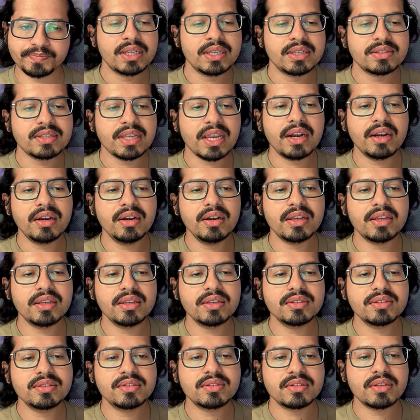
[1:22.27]
Second
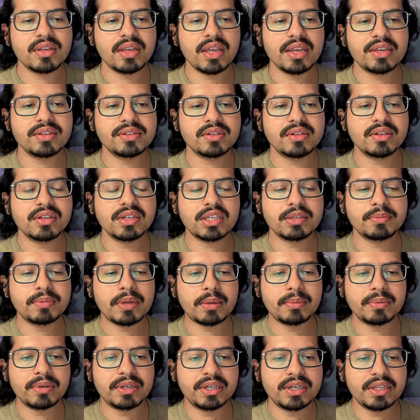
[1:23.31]
is external
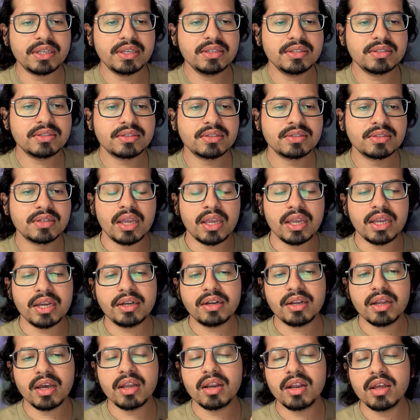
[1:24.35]
capabilities.
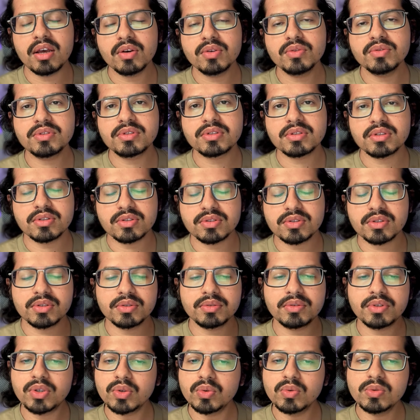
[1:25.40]

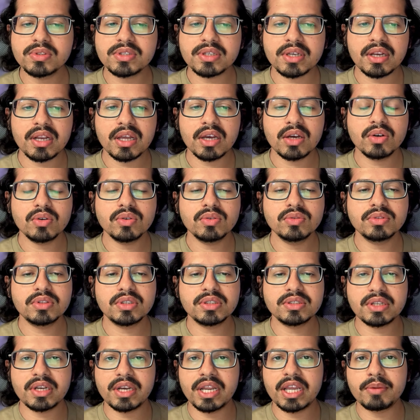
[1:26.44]
Tools allow the
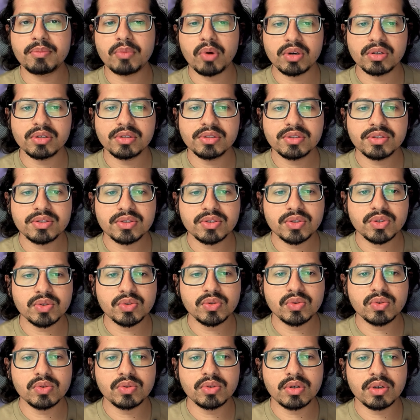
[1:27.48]
GenAI models
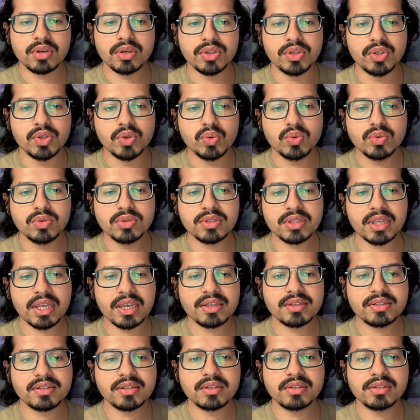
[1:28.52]
to use
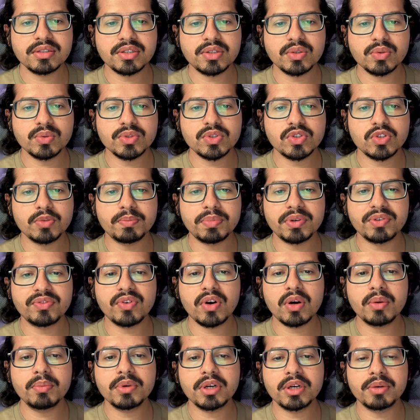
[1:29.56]
external tools to
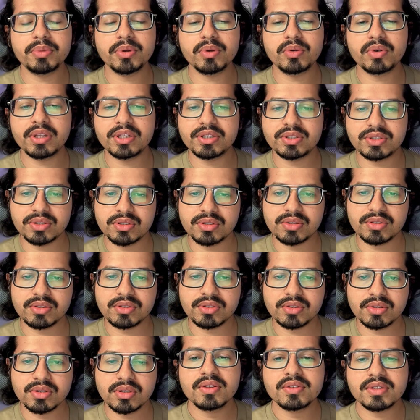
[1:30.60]
perform
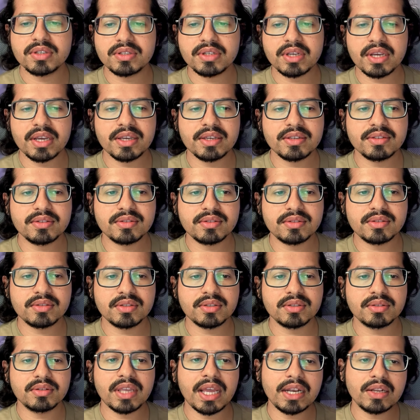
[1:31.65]
computations, such as
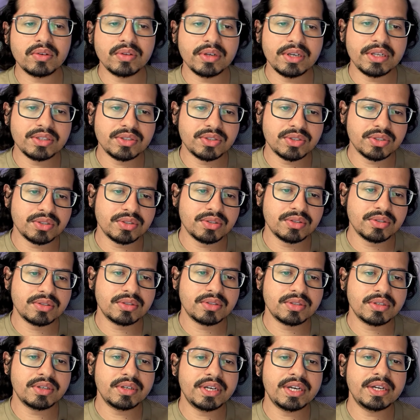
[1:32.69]

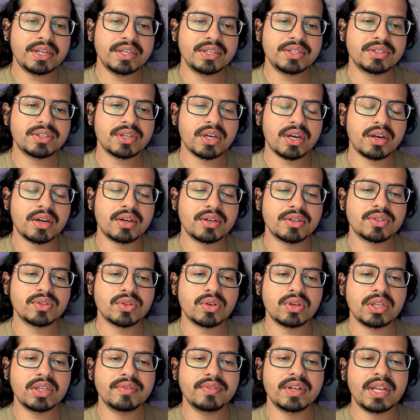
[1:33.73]
calculations, creating charts,
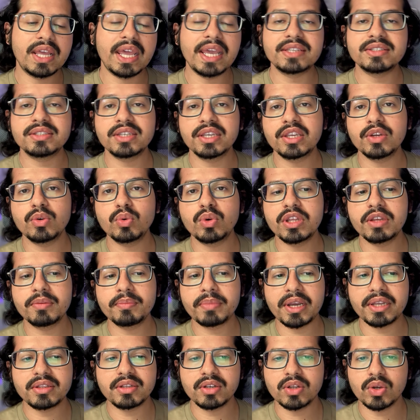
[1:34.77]
or even executing
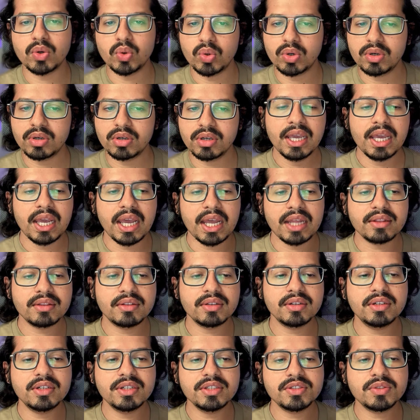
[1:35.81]
Python code. And
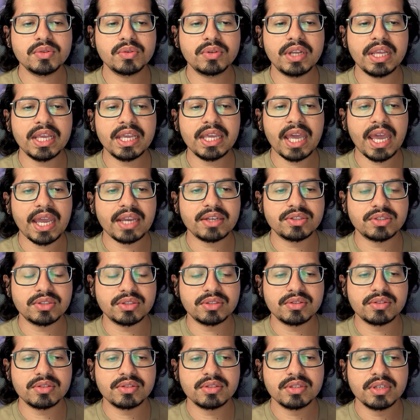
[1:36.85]
third is to take
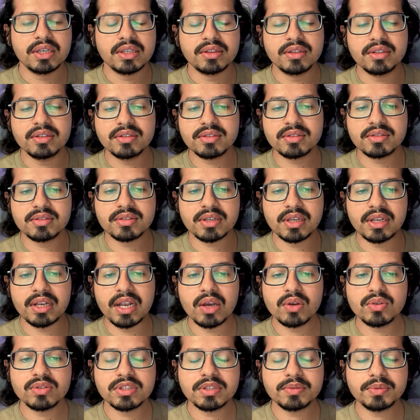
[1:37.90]
actions. This
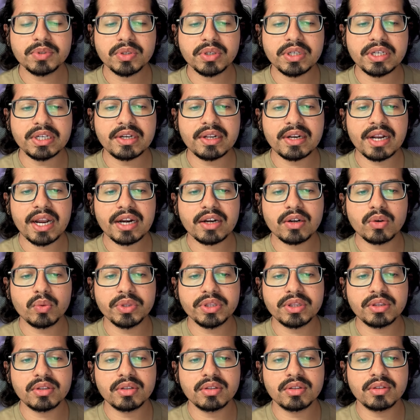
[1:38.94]
allows them to interact
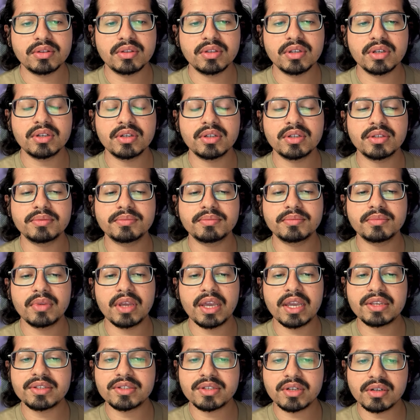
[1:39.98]
with the
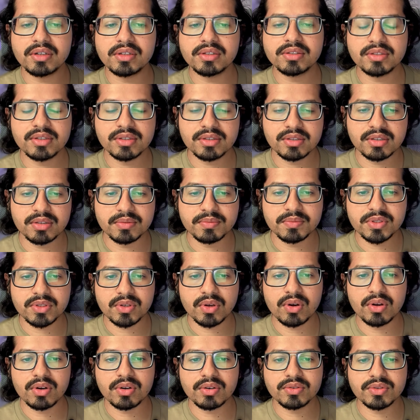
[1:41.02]
external systems
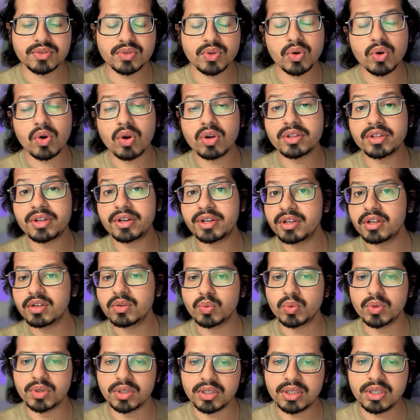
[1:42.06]
or so-called the real
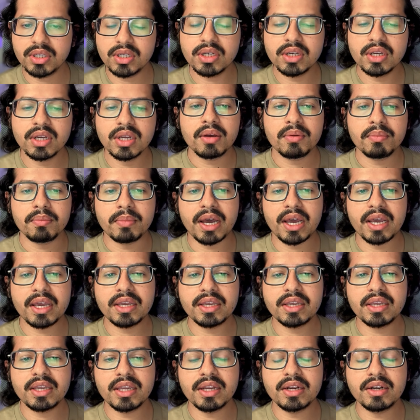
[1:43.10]
world
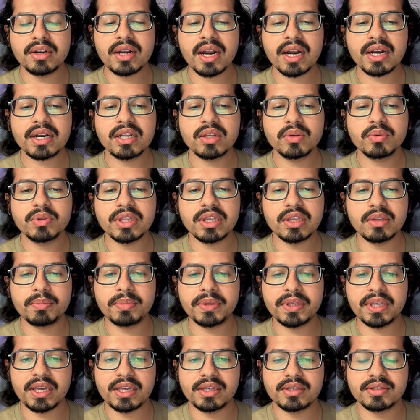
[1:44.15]
by interacting with
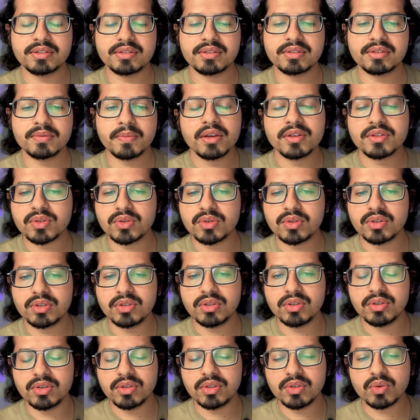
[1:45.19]
APIs. So
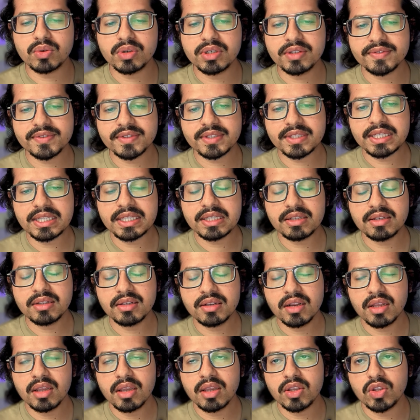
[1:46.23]
you
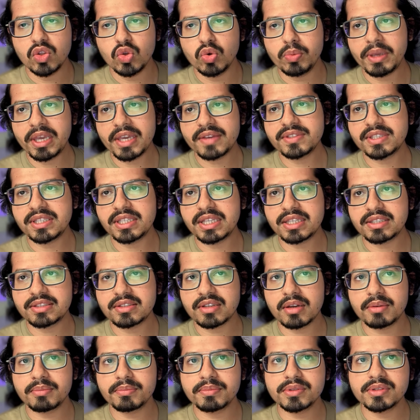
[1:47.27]
may have seen
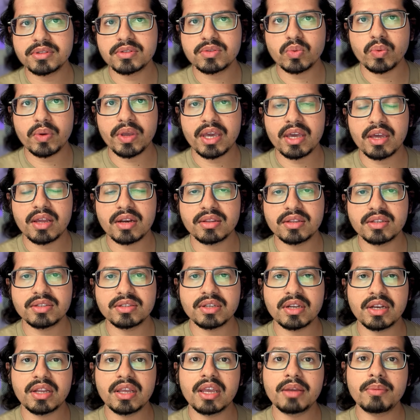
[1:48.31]
examples where the
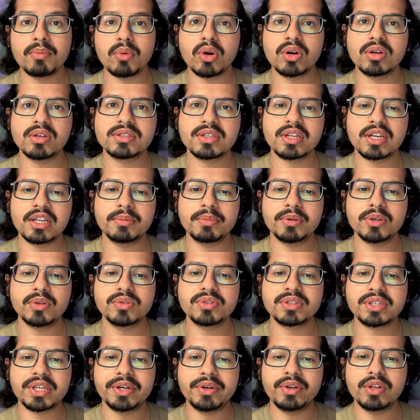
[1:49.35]
Gen AI models are able to
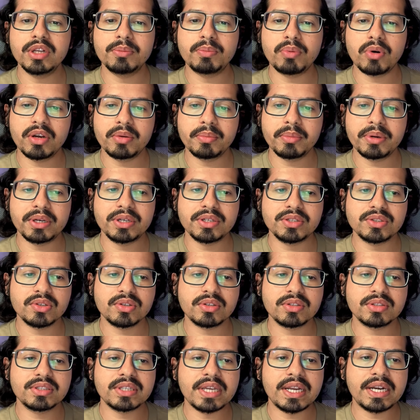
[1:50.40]
schedule appointments
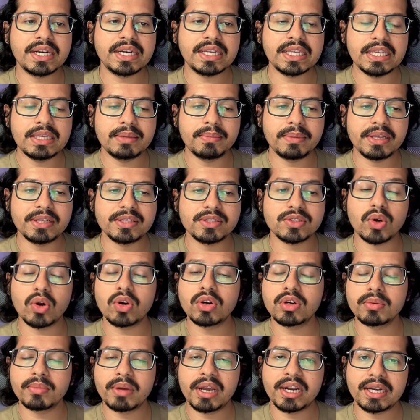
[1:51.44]
or send emails
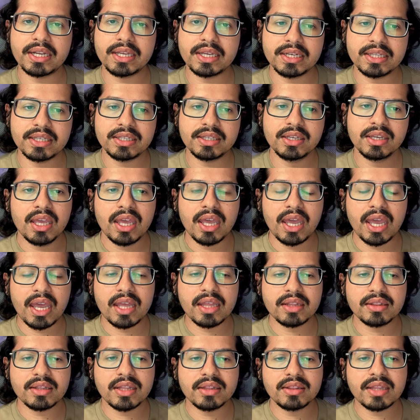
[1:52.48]
automatically.
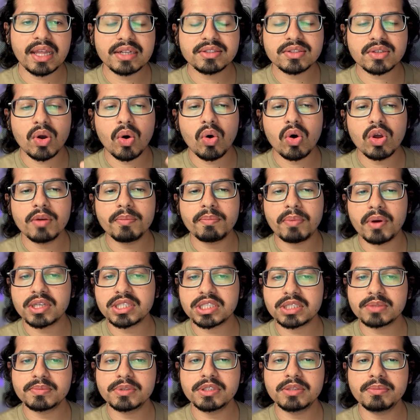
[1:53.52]
And that's all
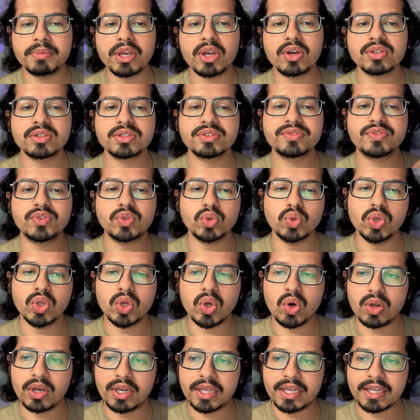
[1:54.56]
possible because of tool
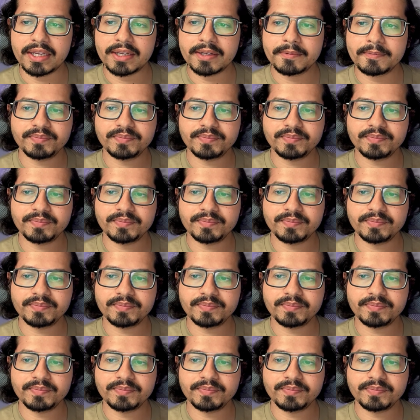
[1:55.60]
calling.